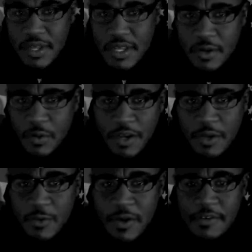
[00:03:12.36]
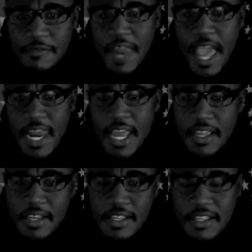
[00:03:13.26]
A 1-to-1 flat
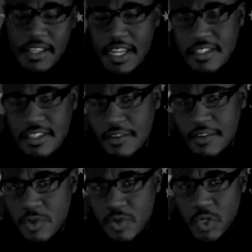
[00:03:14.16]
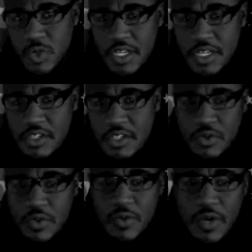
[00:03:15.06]
light, and that's the difference between a
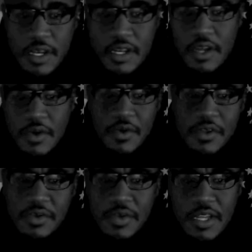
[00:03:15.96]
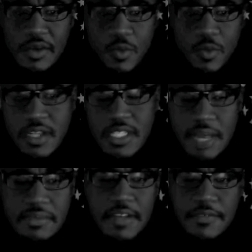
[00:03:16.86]
2-to-1 where you get one
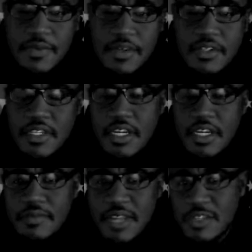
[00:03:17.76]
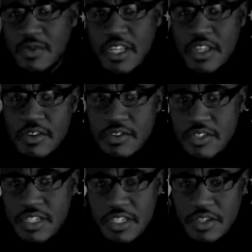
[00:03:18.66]
stop difference. That's what they
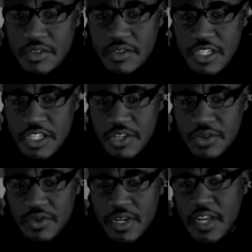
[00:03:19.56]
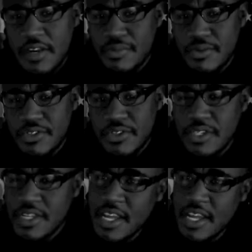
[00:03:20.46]
usually use in general color portraits.
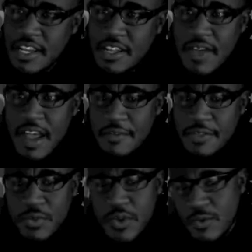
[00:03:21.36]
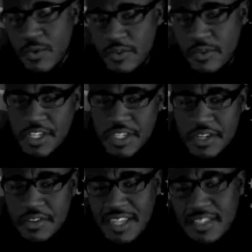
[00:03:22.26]
And then you have a 3-to-1
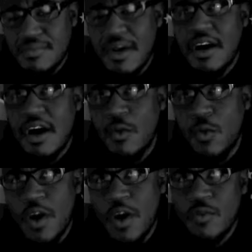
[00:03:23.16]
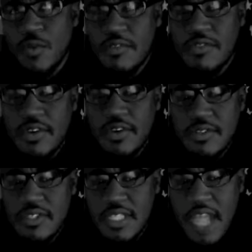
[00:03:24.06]
ratio. That's about 1 1/3
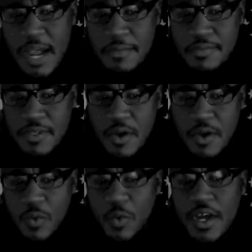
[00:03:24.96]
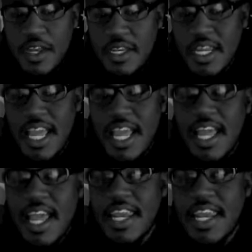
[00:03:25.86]
stops,
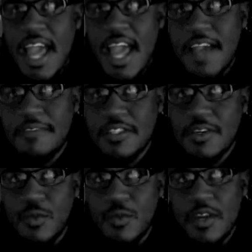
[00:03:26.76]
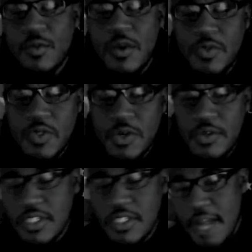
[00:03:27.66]
1.5 to 1
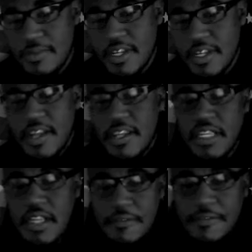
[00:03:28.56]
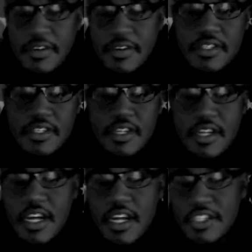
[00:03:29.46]
1/3 stops difference.
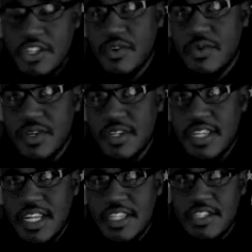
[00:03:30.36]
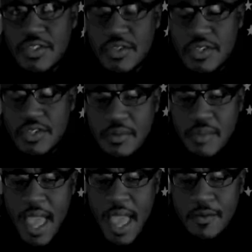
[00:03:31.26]
Generally that's used in a
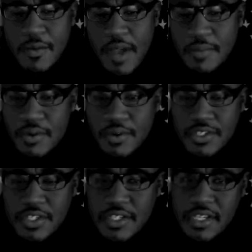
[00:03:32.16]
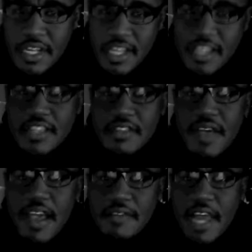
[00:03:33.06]
black and white portraits. And then you
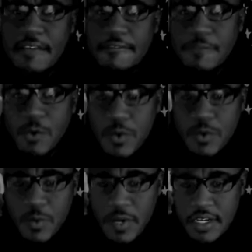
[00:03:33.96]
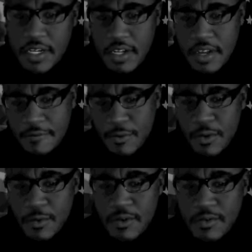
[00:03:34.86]
have like 4-to-1.
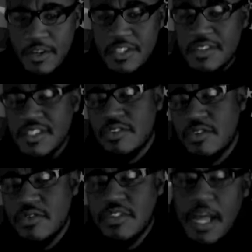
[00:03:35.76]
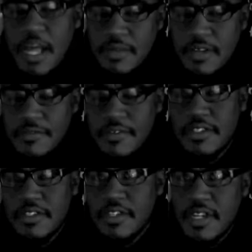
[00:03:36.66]
4-to-1 ratio is a 2-stop
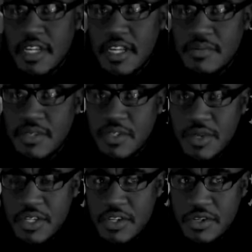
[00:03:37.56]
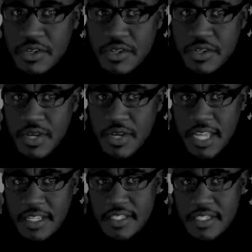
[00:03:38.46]
difference in between your
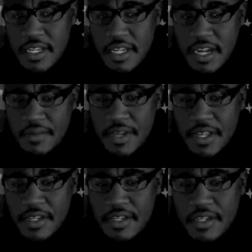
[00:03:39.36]
lights. I mean,